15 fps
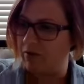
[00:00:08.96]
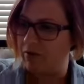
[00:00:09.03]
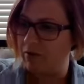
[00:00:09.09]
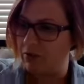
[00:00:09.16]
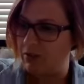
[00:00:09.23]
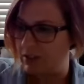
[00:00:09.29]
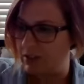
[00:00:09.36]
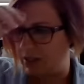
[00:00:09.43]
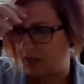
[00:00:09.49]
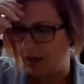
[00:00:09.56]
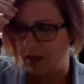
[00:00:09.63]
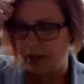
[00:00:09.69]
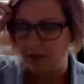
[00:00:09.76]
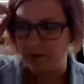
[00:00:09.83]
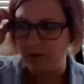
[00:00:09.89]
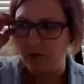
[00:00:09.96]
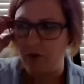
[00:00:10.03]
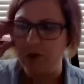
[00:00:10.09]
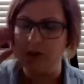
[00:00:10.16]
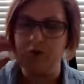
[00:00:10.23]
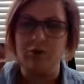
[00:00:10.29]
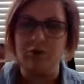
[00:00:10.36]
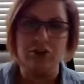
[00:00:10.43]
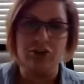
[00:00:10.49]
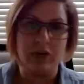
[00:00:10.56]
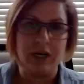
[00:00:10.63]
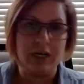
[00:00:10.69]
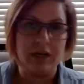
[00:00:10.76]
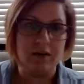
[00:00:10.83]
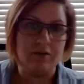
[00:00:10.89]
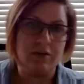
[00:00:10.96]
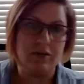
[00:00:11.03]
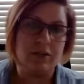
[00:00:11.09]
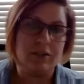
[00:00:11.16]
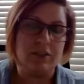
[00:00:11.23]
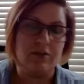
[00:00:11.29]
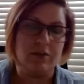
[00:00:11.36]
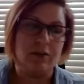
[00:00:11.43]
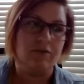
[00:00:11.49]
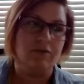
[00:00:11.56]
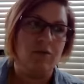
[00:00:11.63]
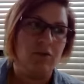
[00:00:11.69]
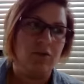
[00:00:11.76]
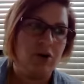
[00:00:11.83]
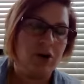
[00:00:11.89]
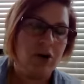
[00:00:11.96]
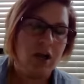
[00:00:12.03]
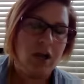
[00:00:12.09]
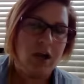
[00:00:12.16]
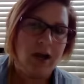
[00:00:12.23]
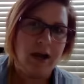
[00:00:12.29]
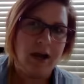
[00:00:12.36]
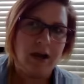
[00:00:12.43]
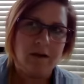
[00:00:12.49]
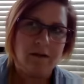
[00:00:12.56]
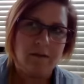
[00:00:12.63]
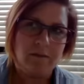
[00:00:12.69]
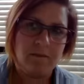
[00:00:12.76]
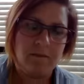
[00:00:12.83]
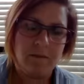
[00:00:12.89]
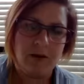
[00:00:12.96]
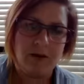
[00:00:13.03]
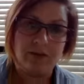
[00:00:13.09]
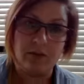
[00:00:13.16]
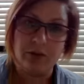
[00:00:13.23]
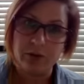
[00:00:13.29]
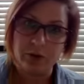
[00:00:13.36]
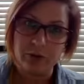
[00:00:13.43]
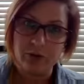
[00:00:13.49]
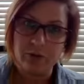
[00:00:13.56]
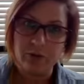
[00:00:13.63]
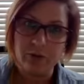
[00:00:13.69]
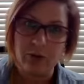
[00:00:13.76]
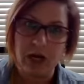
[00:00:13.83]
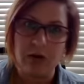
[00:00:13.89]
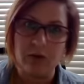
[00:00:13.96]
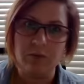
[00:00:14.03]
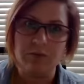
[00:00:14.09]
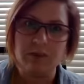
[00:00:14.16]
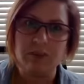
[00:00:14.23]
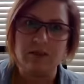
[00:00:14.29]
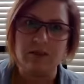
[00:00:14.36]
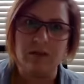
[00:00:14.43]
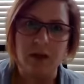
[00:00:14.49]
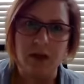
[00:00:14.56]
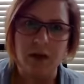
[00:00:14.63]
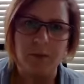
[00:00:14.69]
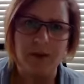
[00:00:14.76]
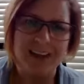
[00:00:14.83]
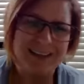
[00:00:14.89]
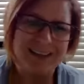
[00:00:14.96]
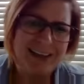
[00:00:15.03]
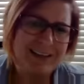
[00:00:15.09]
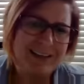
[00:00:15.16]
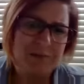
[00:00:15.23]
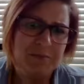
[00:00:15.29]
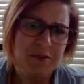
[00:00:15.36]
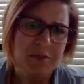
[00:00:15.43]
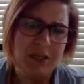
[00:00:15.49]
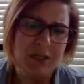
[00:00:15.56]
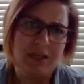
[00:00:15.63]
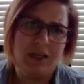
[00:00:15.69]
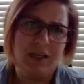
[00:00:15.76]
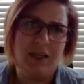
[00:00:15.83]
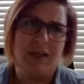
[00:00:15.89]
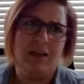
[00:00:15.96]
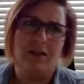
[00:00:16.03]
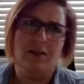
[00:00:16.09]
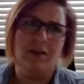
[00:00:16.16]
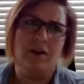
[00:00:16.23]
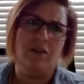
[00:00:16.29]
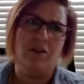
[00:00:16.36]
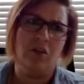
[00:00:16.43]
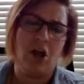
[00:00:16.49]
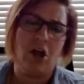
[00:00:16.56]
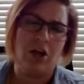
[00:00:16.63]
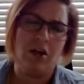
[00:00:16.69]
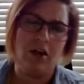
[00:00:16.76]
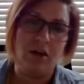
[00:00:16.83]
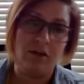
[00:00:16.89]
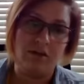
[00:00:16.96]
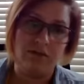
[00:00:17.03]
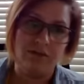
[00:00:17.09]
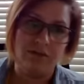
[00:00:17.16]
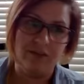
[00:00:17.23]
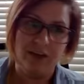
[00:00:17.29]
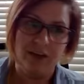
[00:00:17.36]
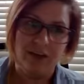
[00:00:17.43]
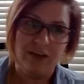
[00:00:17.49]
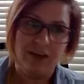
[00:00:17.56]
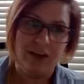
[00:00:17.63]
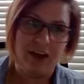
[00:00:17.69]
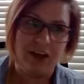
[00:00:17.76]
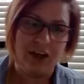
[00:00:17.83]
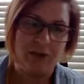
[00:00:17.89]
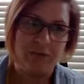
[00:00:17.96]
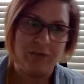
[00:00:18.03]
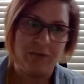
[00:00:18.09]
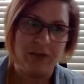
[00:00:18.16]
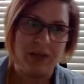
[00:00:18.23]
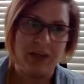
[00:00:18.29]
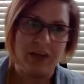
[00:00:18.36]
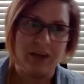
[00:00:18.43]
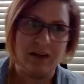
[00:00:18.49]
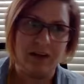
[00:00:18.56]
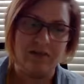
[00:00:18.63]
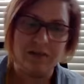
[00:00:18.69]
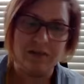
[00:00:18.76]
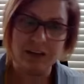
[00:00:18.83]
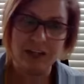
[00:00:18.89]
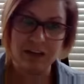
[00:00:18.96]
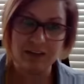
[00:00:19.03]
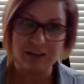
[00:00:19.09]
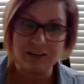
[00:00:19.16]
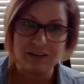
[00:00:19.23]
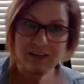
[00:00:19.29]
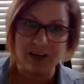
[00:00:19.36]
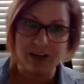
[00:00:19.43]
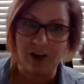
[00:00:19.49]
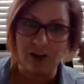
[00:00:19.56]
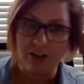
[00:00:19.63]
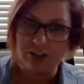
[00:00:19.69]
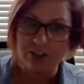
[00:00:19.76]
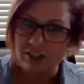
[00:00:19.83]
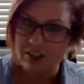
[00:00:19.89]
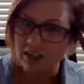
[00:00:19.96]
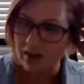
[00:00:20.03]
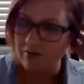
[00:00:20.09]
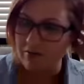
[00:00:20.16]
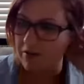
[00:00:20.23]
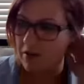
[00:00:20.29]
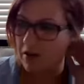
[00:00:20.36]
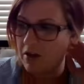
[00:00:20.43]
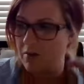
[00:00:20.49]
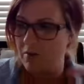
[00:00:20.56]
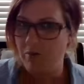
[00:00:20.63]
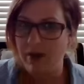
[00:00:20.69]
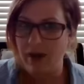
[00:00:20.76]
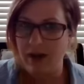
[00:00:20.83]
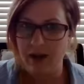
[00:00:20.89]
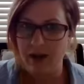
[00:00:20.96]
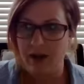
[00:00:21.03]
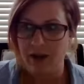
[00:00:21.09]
First, going through the training of Units 3 and 4, I was a little overwhelmed, as I seem to be in a lot of the beginning of any of this technology stuff, but